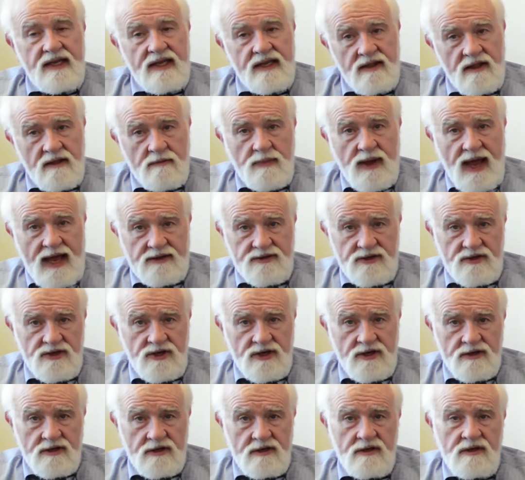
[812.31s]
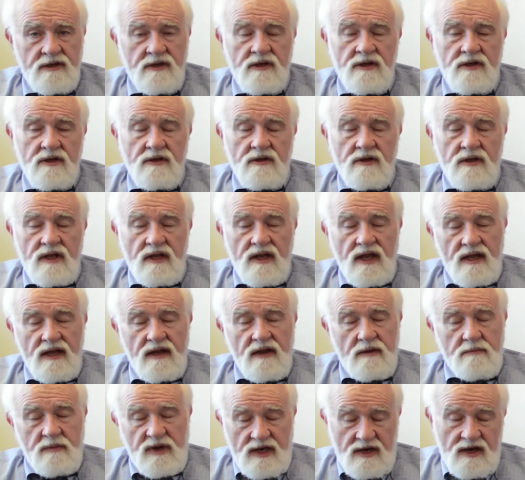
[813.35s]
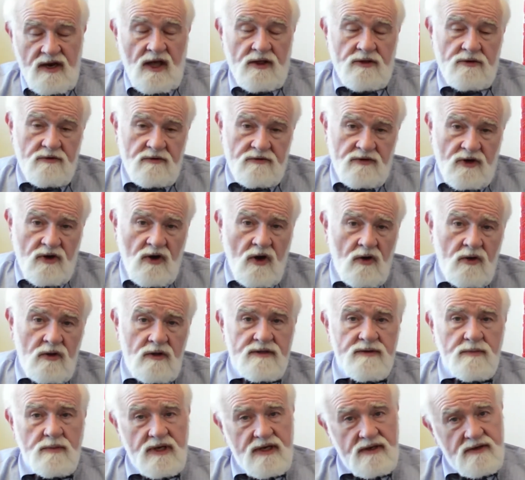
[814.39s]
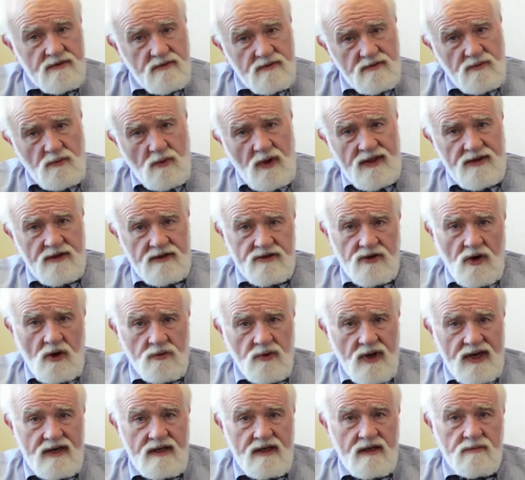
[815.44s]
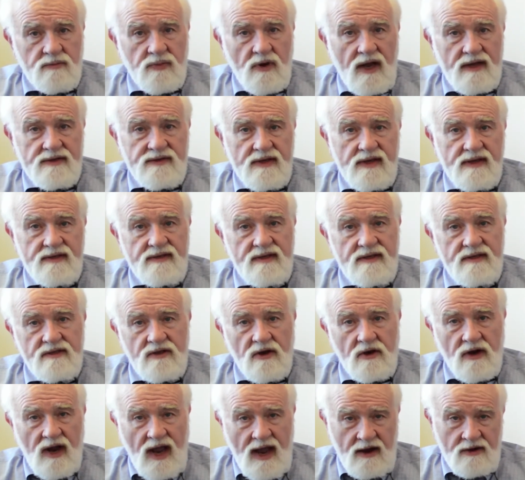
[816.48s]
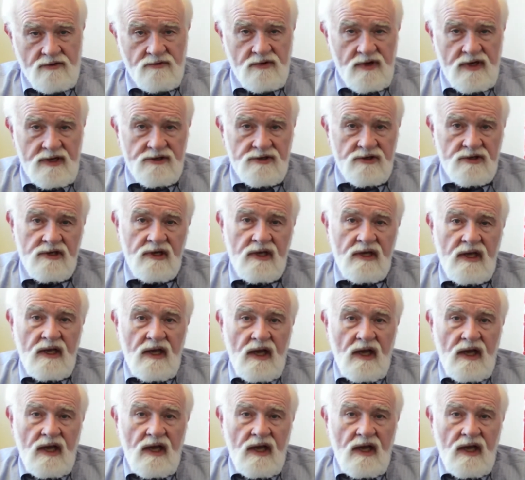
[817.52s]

In the past year, I mean, another of the goals, but it's one that's already in process, is our outreach,